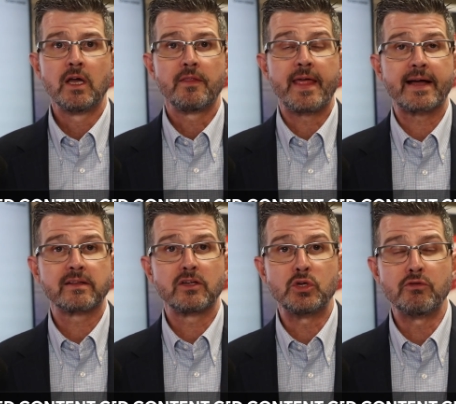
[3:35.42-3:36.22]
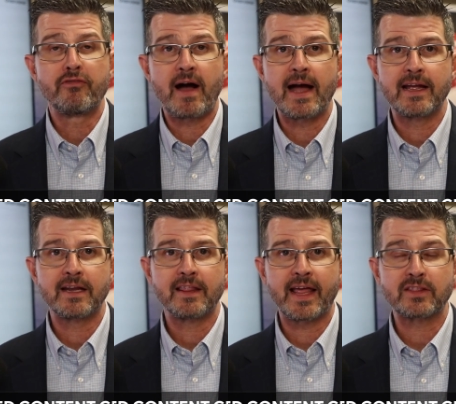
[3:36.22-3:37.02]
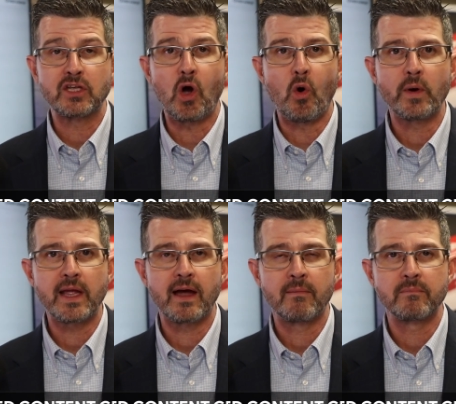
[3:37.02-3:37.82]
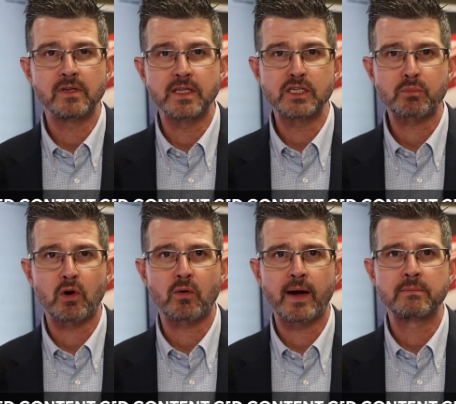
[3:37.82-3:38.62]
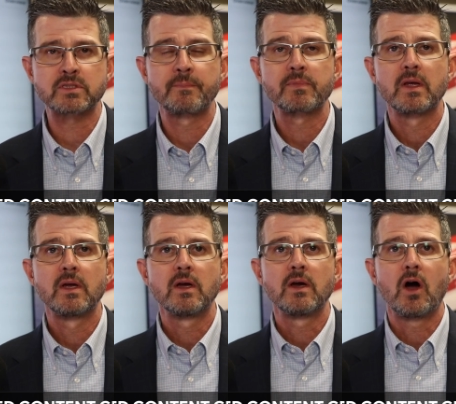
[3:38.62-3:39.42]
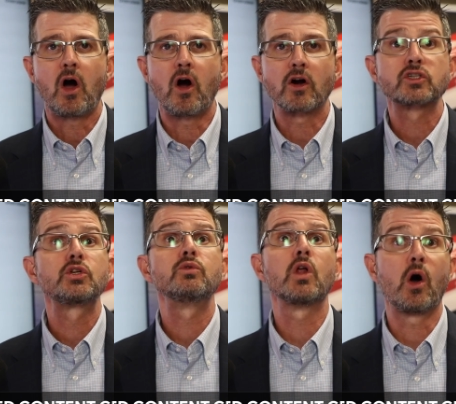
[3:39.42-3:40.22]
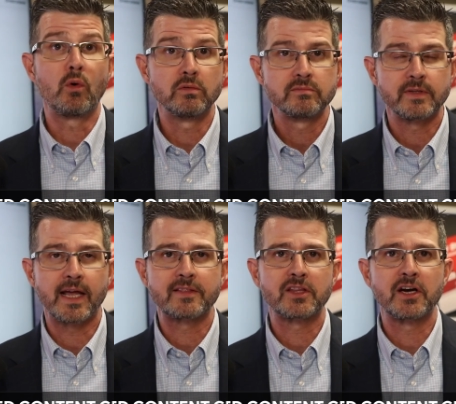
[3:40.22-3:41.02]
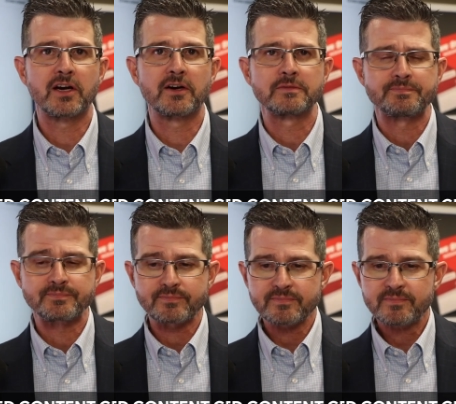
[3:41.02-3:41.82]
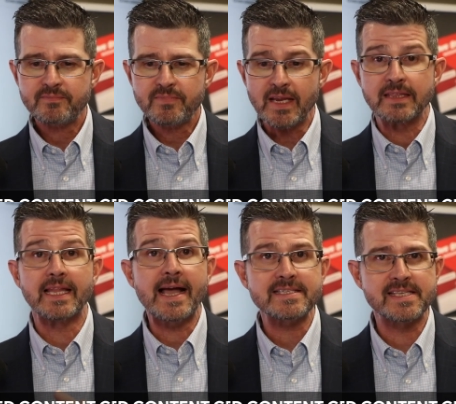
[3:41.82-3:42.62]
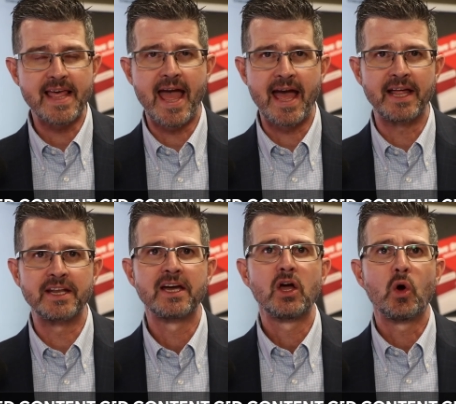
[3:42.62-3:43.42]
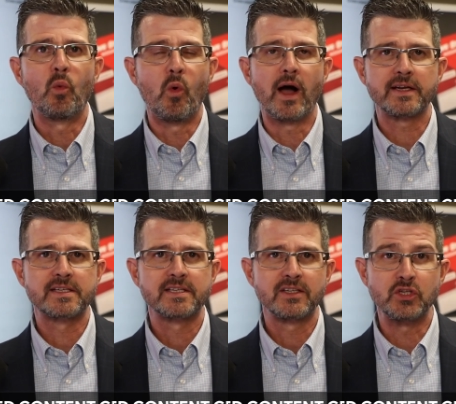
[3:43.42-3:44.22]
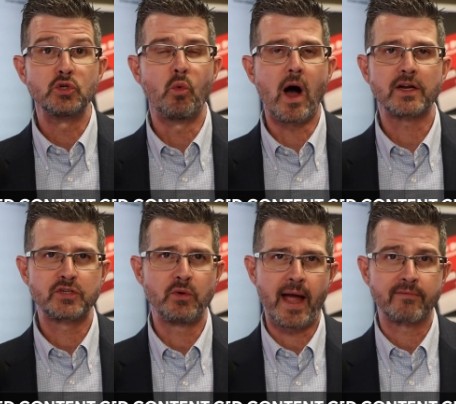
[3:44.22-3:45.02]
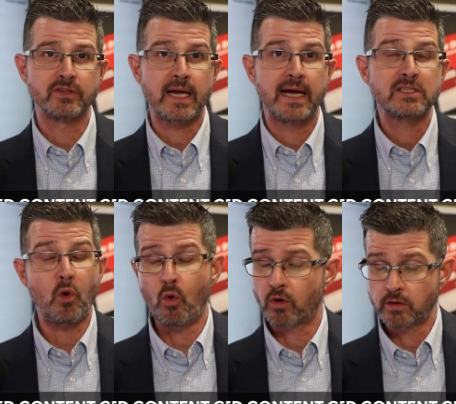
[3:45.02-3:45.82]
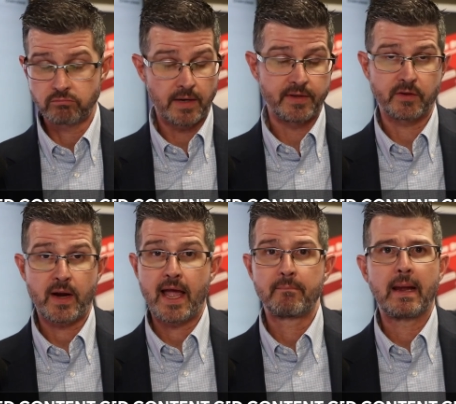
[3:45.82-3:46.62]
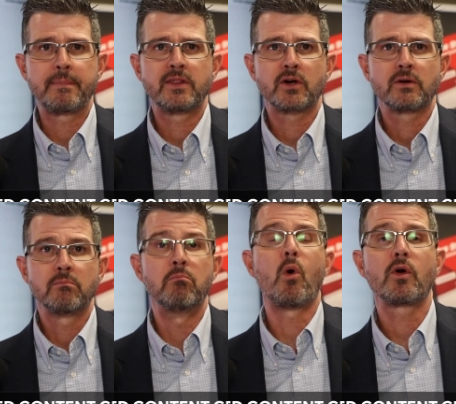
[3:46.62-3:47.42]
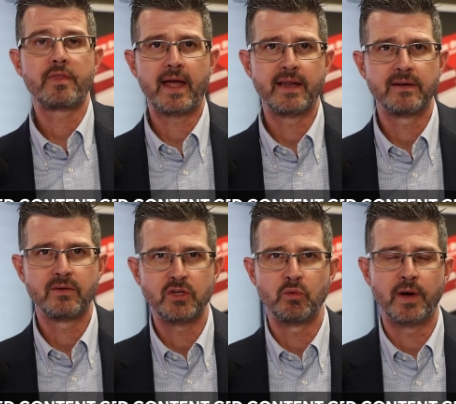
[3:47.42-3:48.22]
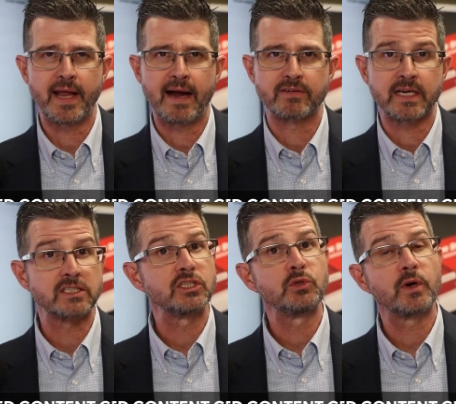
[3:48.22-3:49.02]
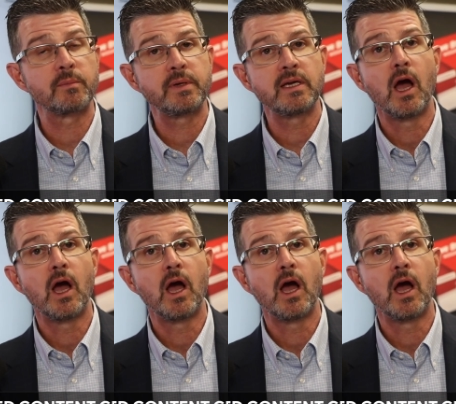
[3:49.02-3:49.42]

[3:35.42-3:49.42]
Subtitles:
that you find that the OEM lease programs are too low, that they're less than what you want to advertise, or on the other hand, maybe they're more than you want to advertise and you want to be